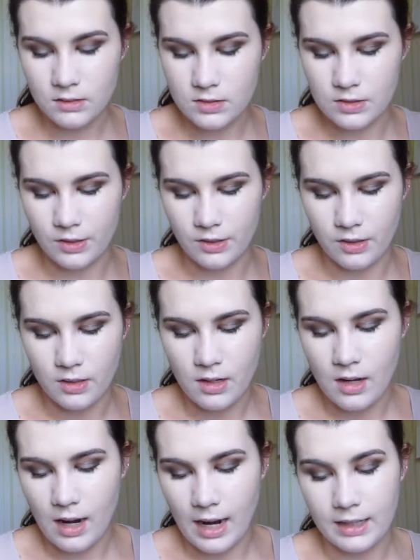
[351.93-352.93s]
so
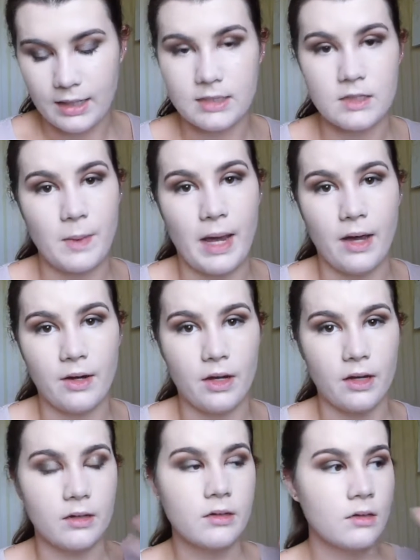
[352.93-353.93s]
I like to powder